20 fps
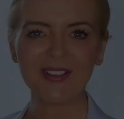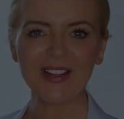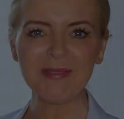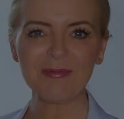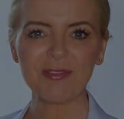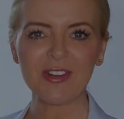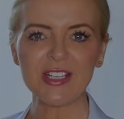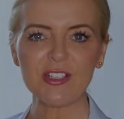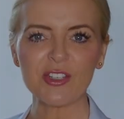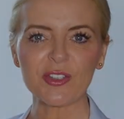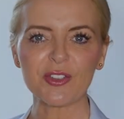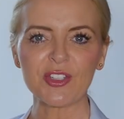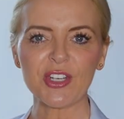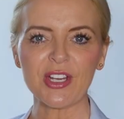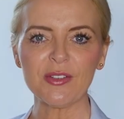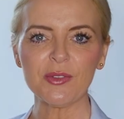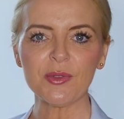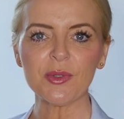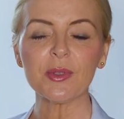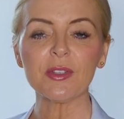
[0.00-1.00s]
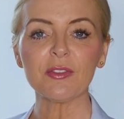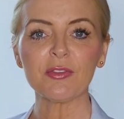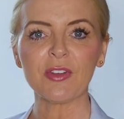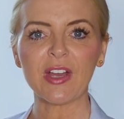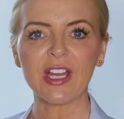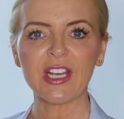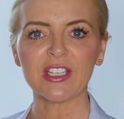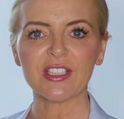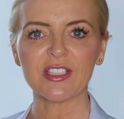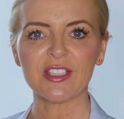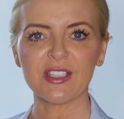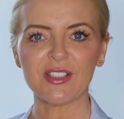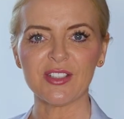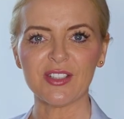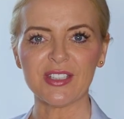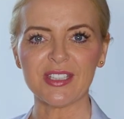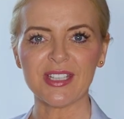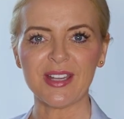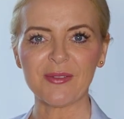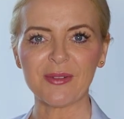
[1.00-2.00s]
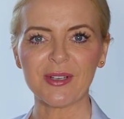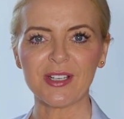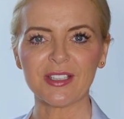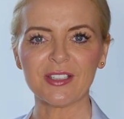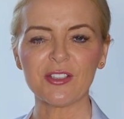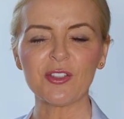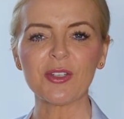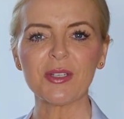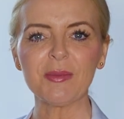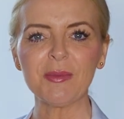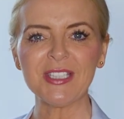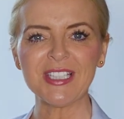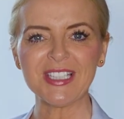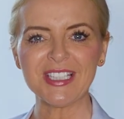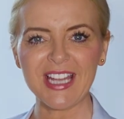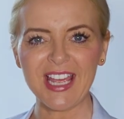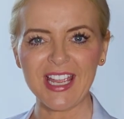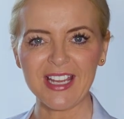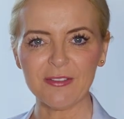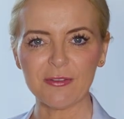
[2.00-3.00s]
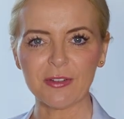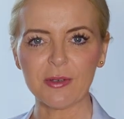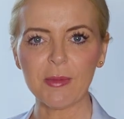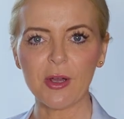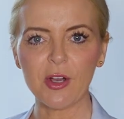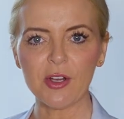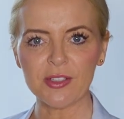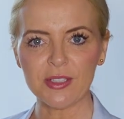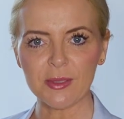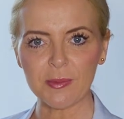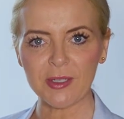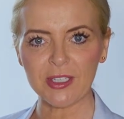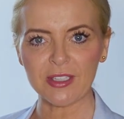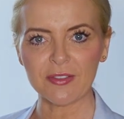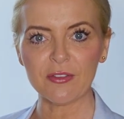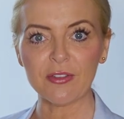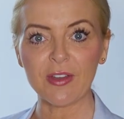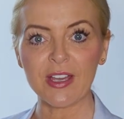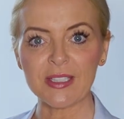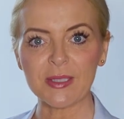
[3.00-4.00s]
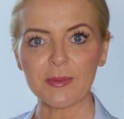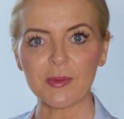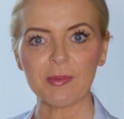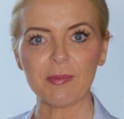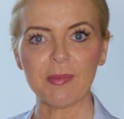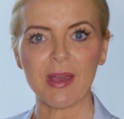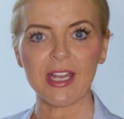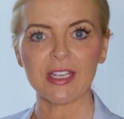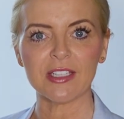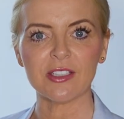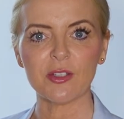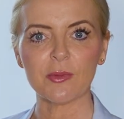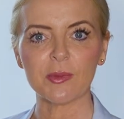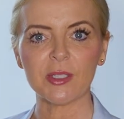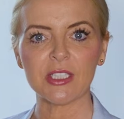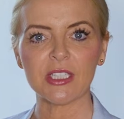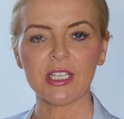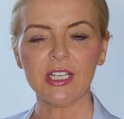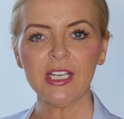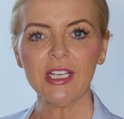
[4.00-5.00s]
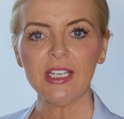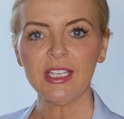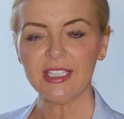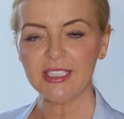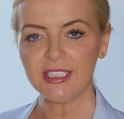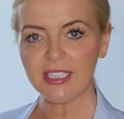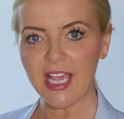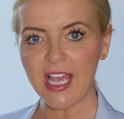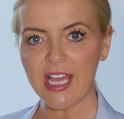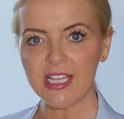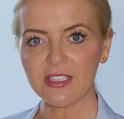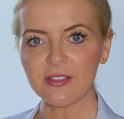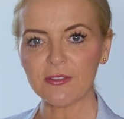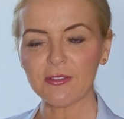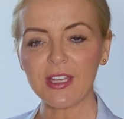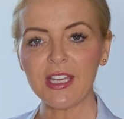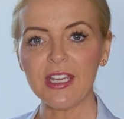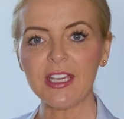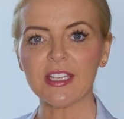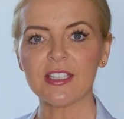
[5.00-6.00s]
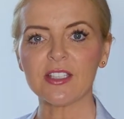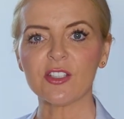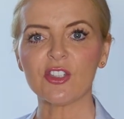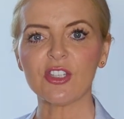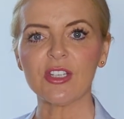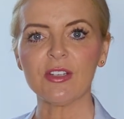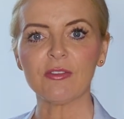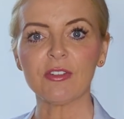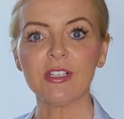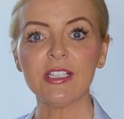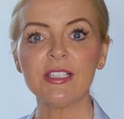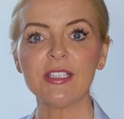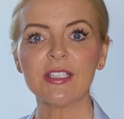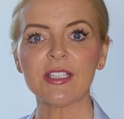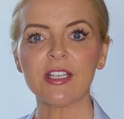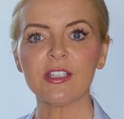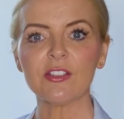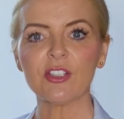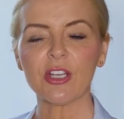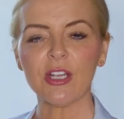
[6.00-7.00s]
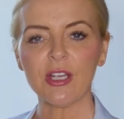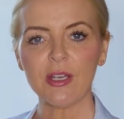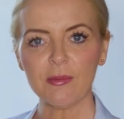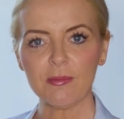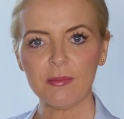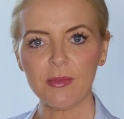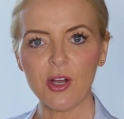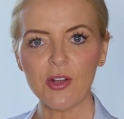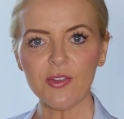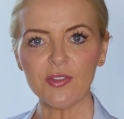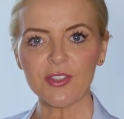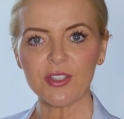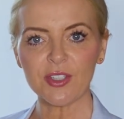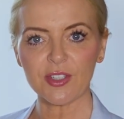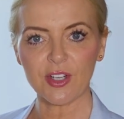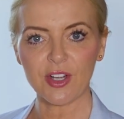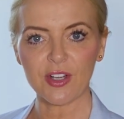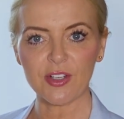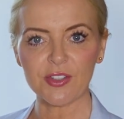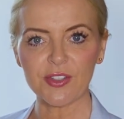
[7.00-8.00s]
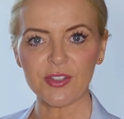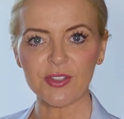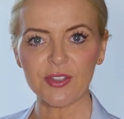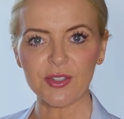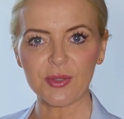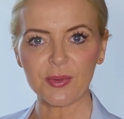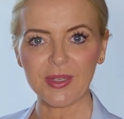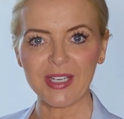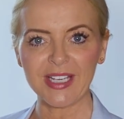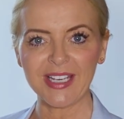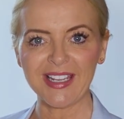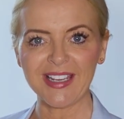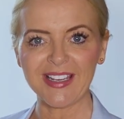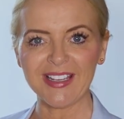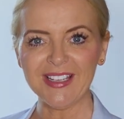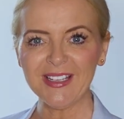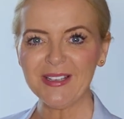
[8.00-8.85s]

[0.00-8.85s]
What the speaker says: I'm Rachel Jones for the Finance News Network. Joining me today from Ausbil Investment Management is Head of ESG Research, Måns Carlsson-Sweeny.